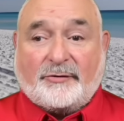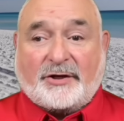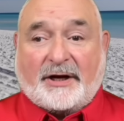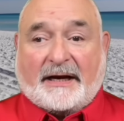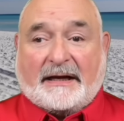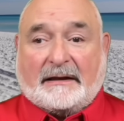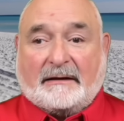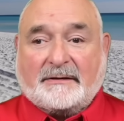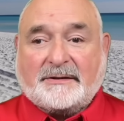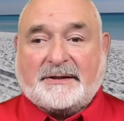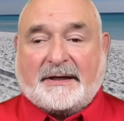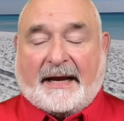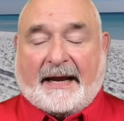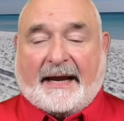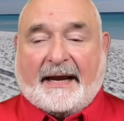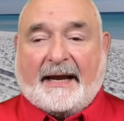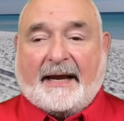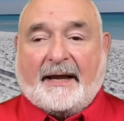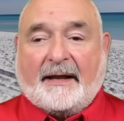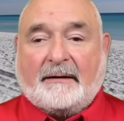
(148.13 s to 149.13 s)
channels
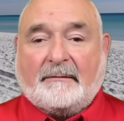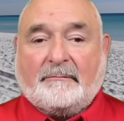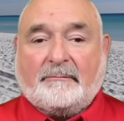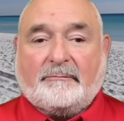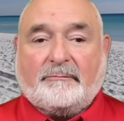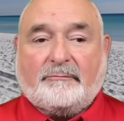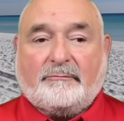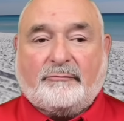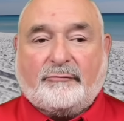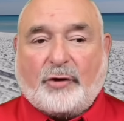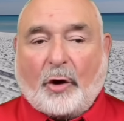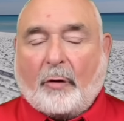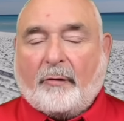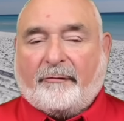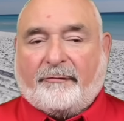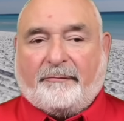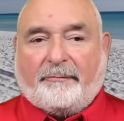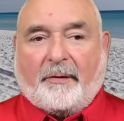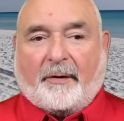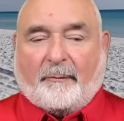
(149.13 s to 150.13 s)
and
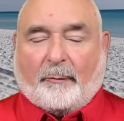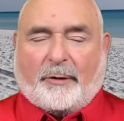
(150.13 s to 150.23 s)
don't uh,